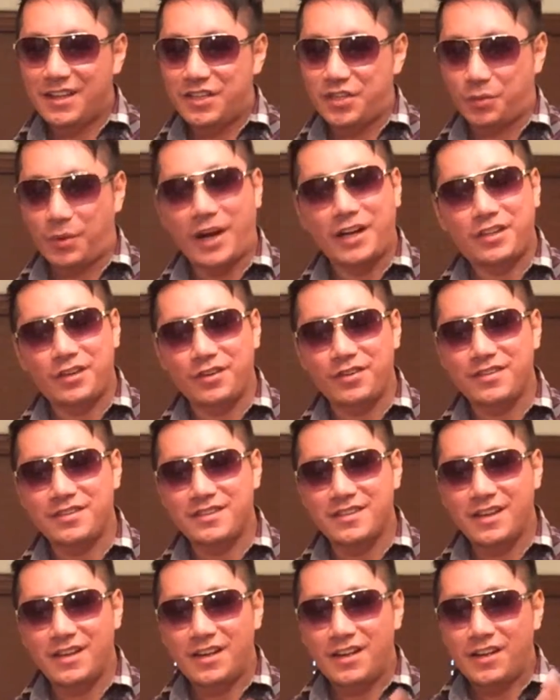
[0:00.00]

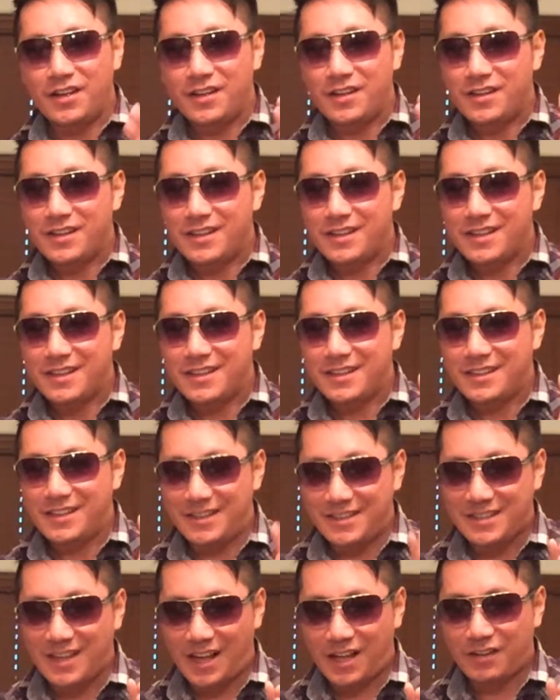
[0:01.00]
directors
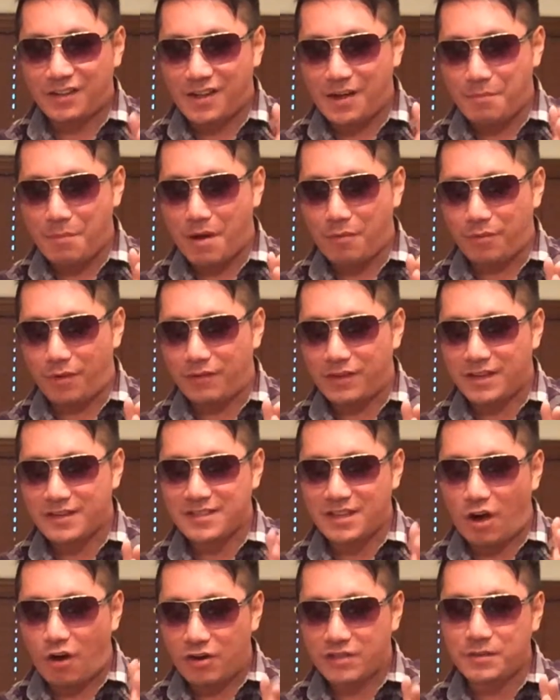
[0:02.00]
decided to come up with
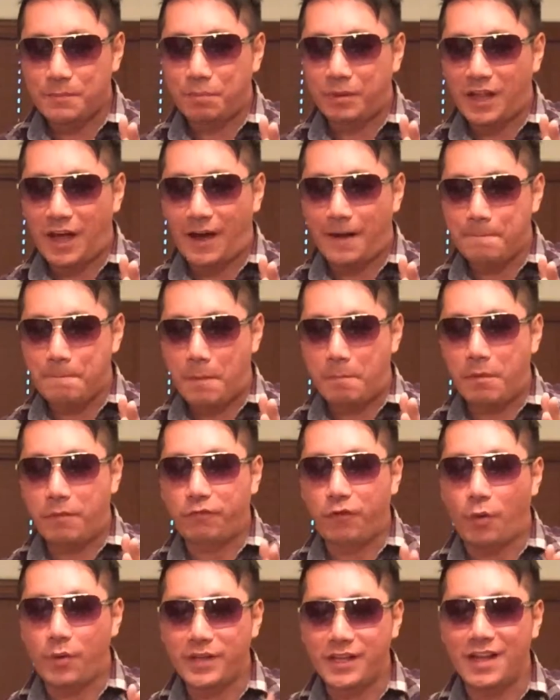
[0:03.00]
this awesome plot. But
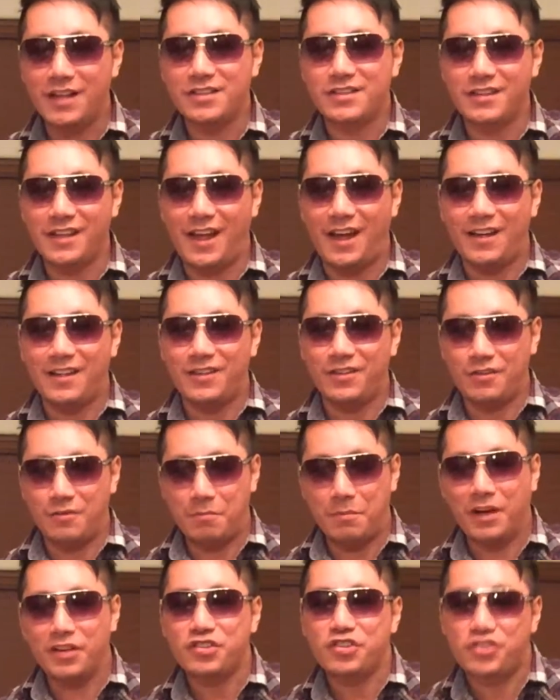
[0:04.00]
before we get into that, you
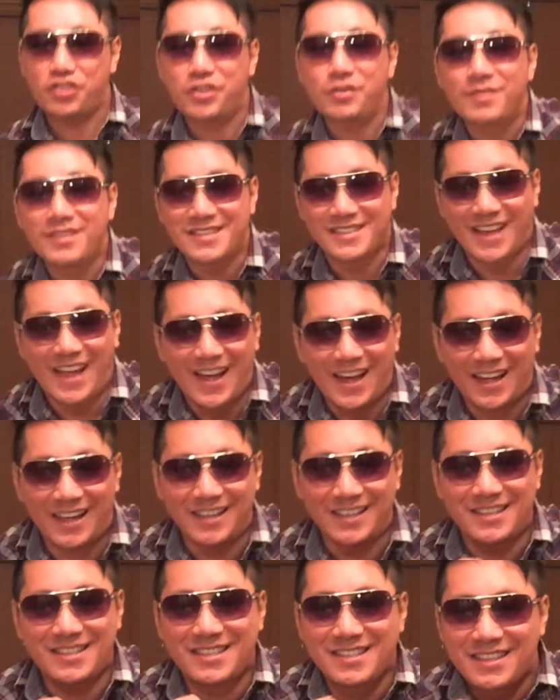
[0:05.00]
must choose
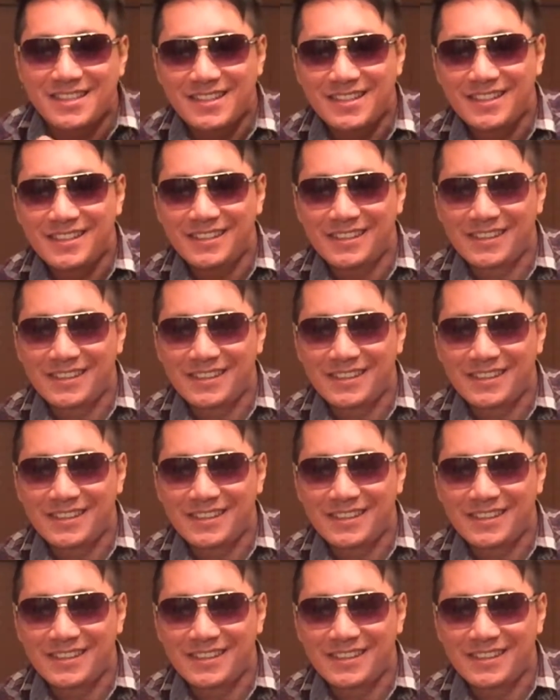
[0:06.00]
sides.